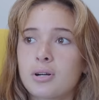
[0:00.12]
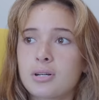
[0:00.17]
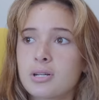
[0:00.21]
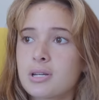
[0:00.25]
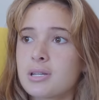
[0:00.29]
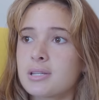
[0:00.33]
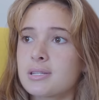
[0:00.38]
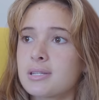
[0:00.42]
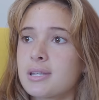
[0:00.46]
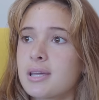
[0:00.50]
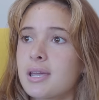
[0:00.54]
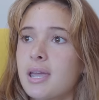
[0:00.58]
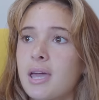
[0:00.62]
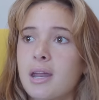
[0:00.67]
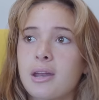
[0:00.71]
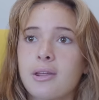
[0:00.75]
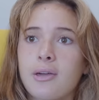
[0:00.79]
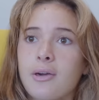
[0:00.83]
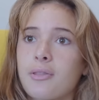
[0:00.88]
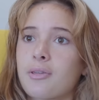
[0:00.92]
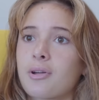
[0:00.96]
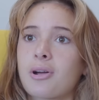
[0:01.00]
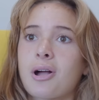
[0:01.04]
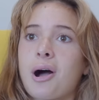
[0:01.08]
We're just like
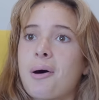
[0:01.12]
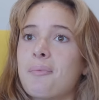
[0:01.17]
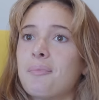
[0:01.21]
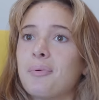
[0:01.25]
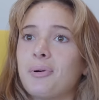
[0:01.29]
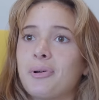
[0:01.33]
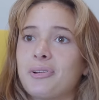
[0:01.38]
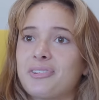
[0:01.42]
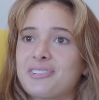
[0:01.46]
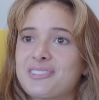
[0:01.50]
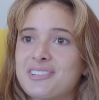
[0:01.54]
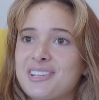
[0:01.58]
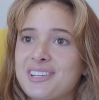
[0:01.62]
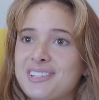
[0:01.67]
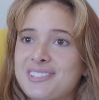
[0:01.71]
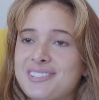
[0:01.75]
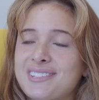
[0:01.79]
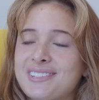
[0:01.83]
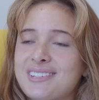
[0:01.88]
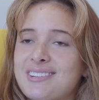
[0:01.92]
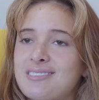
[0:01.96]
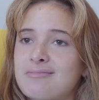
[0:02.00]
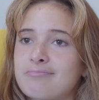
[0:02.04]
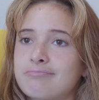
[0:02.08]
any other couple,
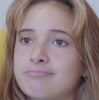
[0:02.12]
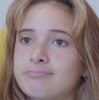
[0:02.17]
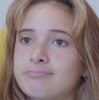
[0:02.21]
just